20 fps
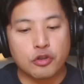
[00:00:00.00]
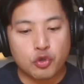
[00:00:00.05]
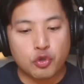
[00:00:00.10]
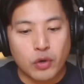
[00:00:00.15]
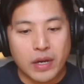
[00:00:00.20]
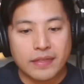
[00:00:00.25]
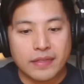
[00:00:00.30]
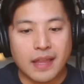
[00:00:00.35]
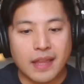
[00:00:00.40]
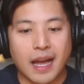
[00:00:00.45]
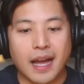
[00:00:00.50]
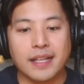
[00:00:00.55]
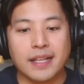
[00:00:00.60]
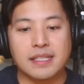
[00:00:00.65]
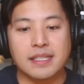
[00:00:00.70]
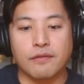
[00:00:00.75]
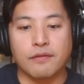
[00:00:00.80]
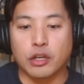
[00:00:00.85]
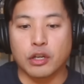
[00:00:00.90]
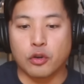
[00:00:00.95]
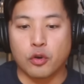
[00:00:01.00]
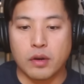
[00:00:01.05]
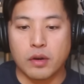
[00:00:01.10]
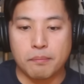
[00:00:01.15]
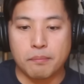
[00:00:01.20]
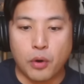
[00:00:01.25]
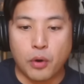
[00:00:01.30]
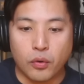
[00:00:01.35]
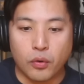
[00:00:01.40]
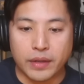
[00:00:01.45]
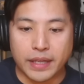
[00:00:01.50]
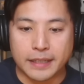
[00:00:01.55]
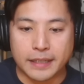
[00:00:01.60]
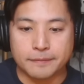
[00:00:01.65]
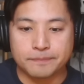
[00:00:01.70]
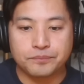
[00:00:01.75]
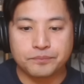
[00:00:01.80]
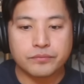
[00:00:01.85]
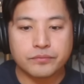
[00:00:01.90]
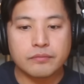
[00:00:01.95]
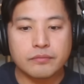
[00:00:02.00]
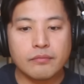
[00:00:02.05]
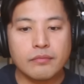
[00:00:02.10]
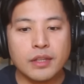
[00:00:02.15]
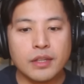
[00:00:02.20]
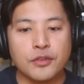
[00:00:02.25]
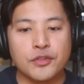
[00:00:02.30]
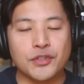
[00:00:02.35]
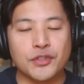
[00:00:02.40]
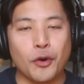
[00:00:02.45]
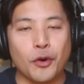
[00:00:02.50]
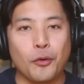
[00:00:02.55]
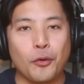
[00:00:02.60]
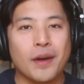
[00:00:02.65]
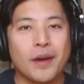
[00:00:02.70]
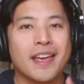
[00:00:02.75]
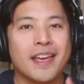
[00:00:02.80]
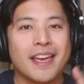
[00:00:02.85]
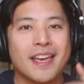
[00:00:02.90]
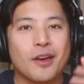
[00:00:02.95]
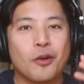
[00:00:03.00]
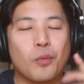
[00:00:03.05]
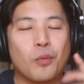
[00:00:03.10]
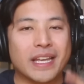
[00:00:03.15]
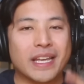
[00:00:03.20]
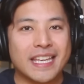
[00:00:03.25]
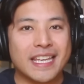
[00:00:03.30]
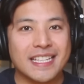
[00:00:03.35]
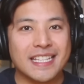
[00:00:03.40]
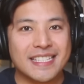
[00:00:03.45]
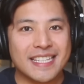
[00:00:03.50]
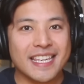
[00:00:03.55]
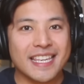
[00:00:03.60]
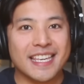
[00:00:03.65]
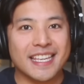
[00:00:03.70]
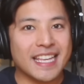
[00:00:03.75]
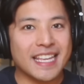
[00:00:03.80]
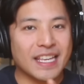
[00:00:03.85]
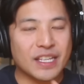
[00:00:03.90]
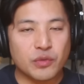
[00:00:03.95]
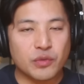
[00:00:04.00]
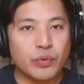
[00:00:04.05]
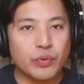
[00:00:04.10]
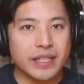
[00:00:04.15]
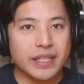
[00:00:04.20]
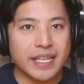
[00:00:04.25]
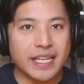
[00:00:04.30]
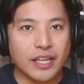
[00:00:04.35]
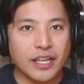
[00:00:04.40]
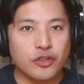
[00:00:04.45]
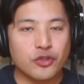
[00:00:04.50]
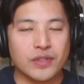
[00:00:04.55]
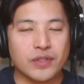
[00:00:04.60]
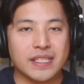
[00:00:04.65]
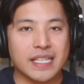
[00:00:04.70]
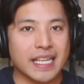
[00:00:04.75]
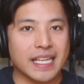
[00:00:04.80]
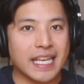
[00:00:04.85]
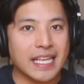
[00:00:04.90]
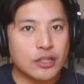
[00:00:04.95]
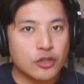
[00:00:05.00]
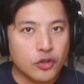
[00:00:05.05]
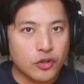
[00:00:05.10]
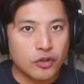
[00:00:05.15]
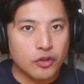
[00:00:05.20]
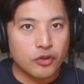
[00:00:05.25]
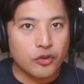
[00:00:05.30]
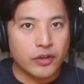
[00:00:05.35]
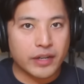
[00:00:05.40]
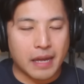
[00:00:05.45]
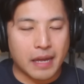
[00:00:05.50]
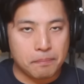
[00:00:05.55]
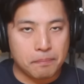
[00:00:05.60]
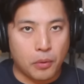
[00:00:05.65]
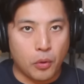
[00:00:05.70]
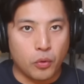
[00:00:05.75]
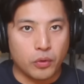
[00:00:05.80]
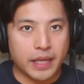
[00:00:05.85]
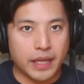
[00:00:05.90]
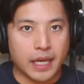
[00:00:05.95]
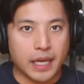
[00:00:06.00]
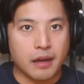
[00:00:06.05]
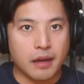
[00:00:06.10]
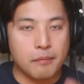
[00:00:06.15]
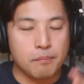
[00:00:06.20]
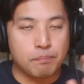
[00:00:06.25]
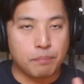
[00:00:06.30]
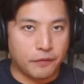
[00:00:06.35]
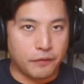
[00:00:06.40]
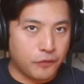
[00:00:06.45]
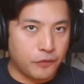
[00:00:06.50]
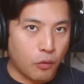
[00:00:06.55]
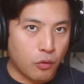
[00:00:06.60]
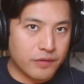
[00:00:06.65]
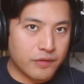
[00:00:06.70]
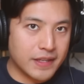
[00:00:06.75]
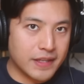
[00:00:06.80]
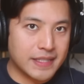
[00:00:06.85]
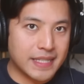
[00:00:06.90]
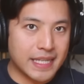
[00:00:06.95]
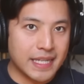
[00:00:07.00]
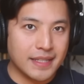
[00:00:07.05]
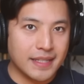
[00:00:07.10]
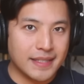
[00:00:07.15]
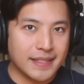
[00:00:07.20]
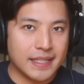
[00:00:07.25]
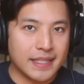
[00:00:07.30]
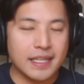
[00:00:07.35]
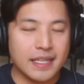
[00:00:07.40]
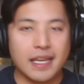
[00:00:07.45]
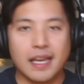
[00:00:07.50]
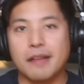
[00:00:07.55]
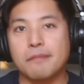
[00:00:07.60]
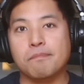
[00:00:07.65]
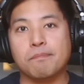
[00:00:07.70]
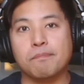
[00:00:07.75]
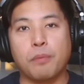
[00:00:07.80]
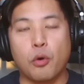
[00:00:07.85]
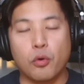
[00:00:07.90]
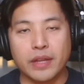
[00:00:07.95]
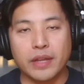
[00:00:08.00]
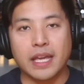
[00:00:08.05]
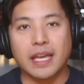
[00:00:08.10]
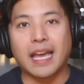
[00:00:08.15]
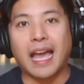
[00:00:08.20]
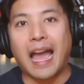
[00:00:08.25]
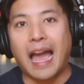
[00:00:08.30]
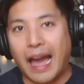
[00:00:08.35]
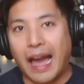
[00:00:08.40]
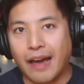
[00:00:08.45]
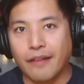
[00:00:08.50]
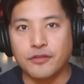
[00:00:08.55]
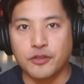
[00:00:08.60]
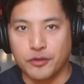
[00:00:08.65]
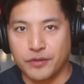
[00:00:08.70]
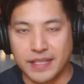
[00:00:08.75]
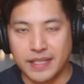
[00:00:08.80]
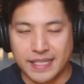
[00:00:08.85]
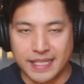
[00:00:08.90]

trend lines of the current polling. So what he did is really interesting. He took a look at polling before the DNC and polling after the